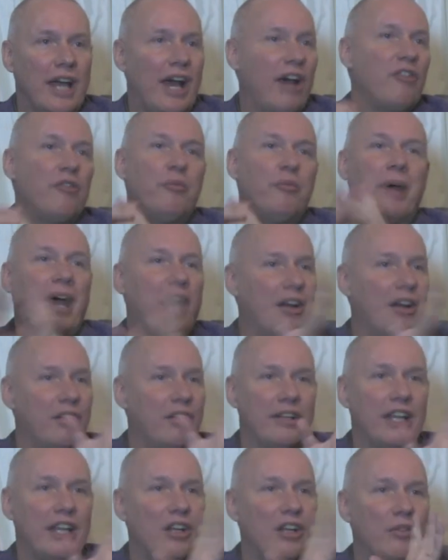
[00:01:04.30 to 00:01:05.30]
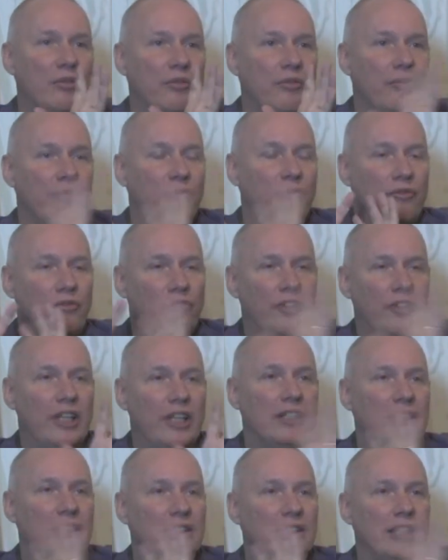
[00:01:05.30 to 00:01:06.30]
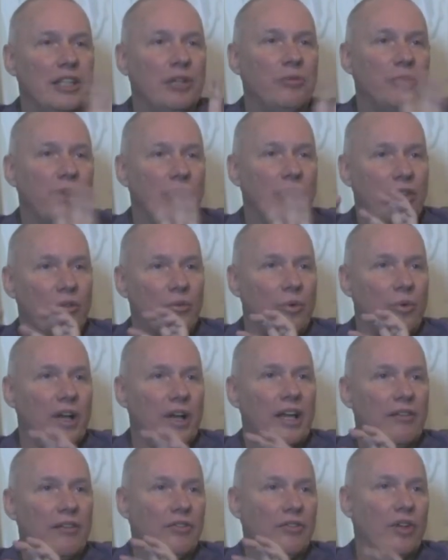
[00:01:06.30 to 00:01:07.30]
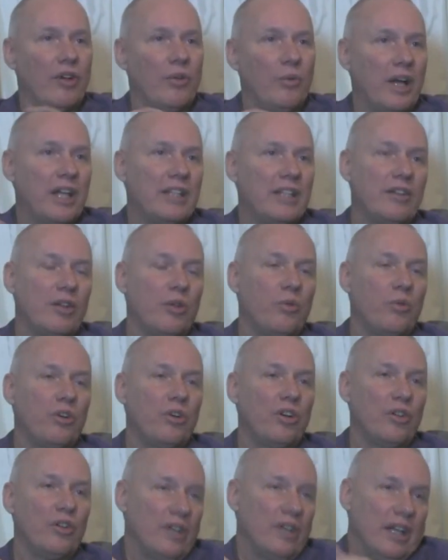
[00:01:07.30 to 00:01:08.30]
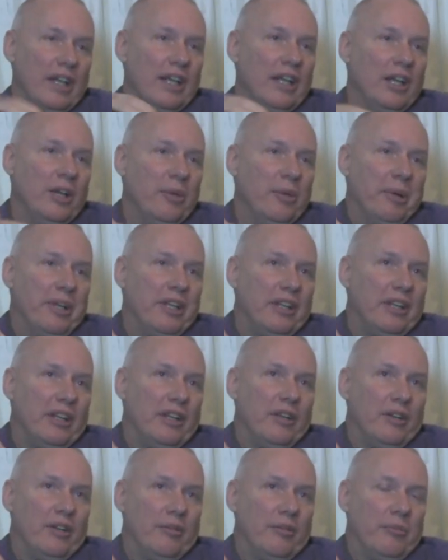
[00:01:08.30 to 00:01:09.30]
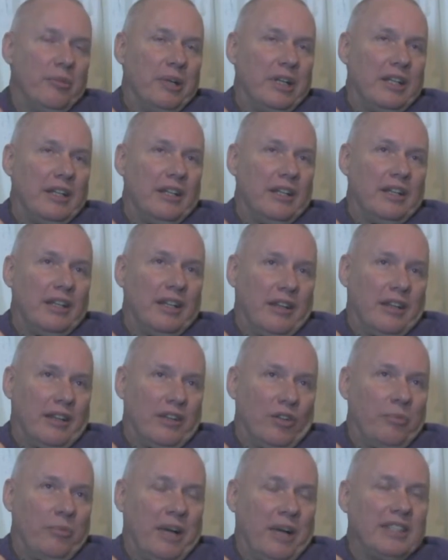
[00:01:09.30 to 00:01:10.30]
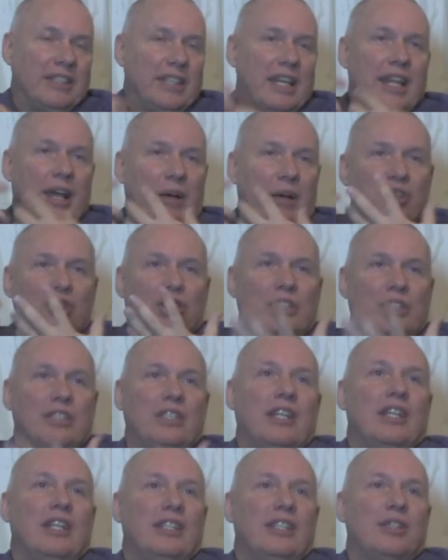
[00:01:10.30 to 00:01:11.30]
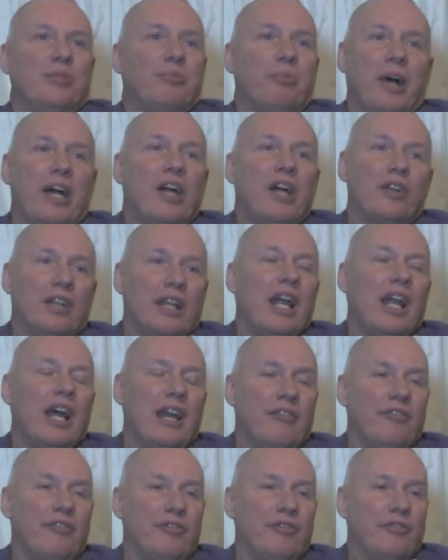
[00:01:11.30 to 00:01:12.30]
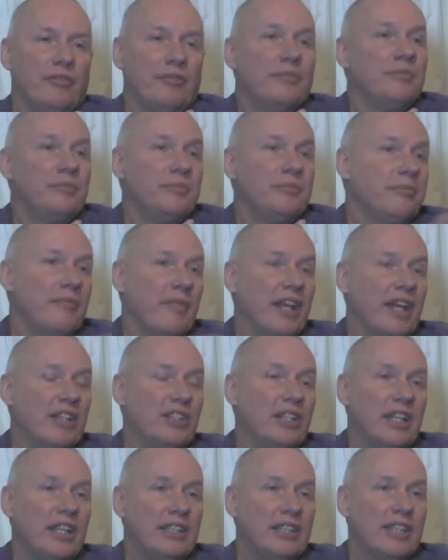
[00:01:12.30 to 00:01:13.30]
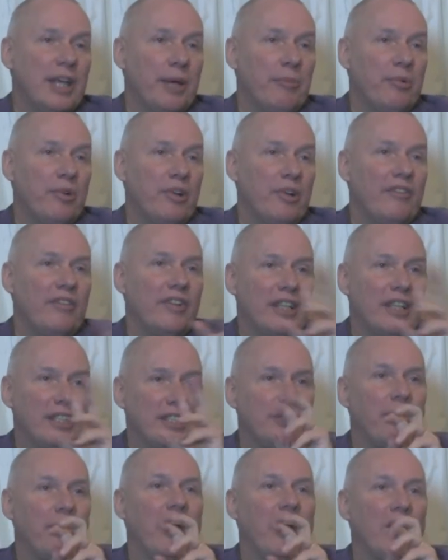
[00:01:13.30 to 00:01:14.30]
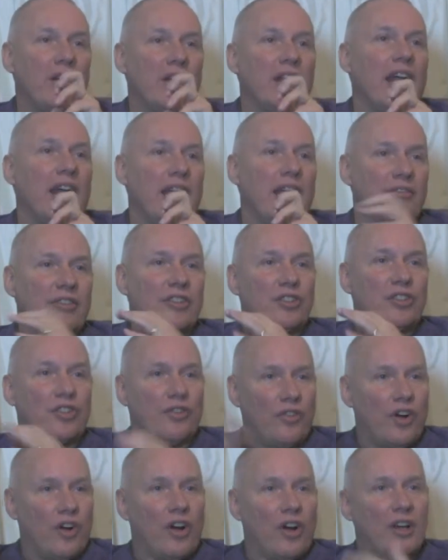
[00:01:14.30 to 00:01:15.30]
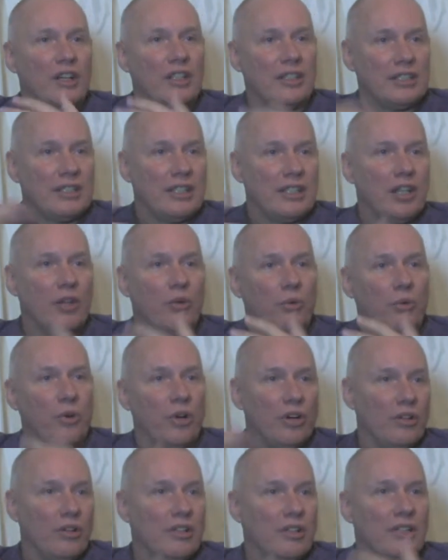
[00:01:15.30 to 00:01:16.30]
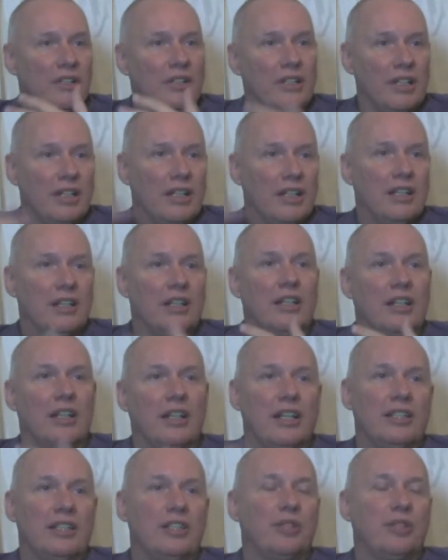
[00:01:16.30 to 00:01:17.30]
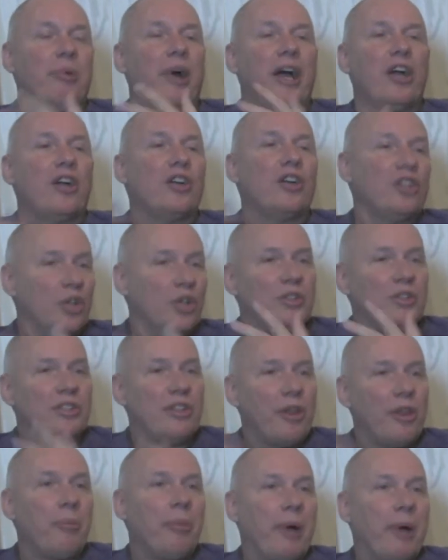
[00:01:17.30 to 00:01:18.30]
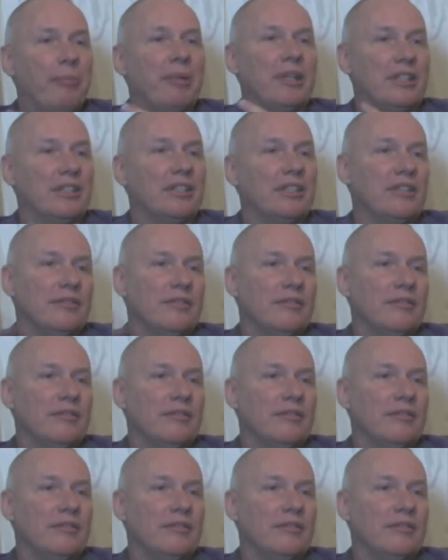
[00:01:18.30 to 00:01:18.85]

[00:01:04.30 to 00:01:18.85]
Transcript: out of pattern, they don't fit in with the ways of the world. But you might say that was just an inspired life. That's an example of an inspired life as far as in the world. The inspired use of the puppet.